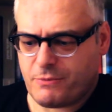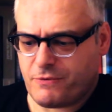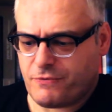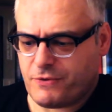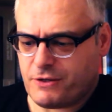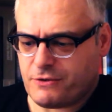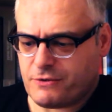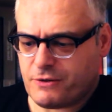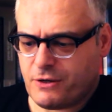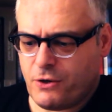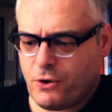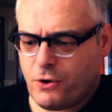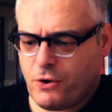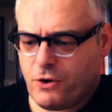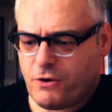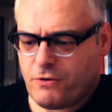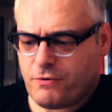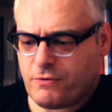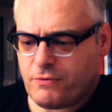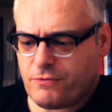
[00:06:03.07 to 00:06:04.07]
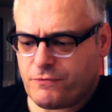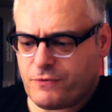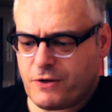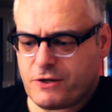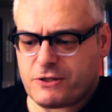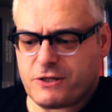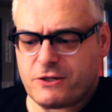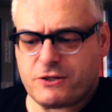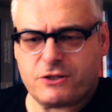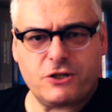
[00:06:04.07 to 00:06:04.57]
some of these.
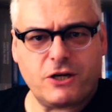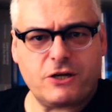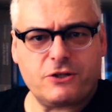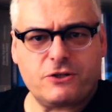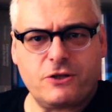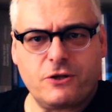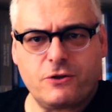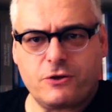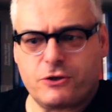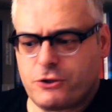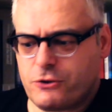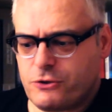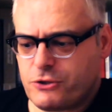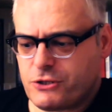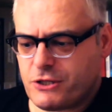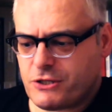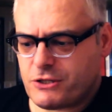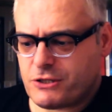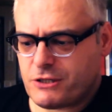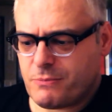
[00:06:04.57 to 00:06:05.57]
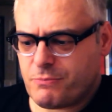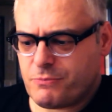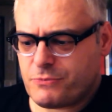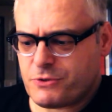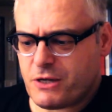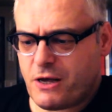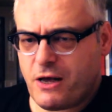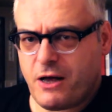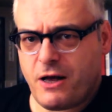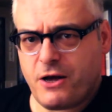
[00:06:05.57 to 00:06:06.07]
First, it suggests that the two
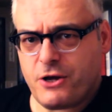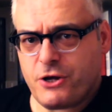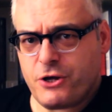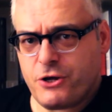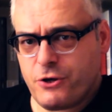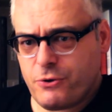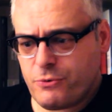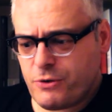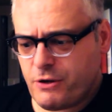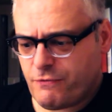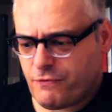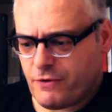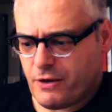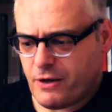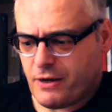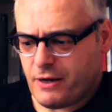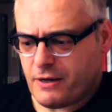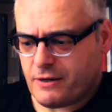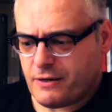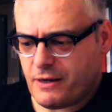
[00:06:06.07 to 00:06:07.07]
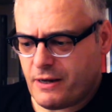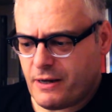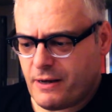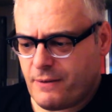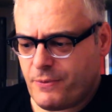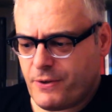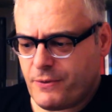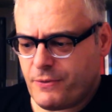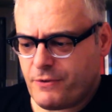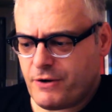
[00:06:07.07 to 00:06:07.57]
systems are unified
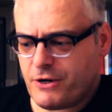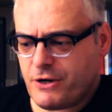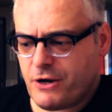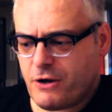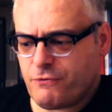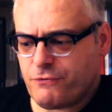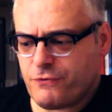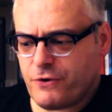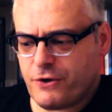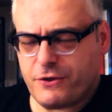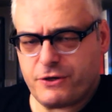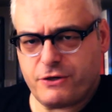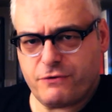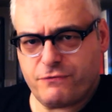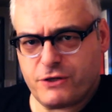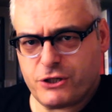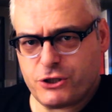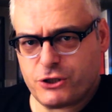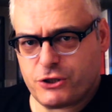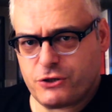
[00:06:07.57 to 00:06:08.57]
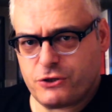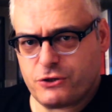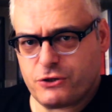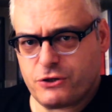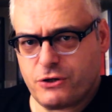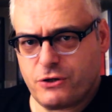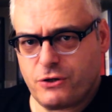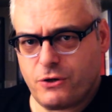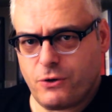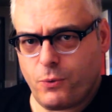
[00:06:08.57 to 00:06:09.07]
and that there are no further
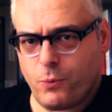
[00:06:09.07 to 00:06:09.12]
divisions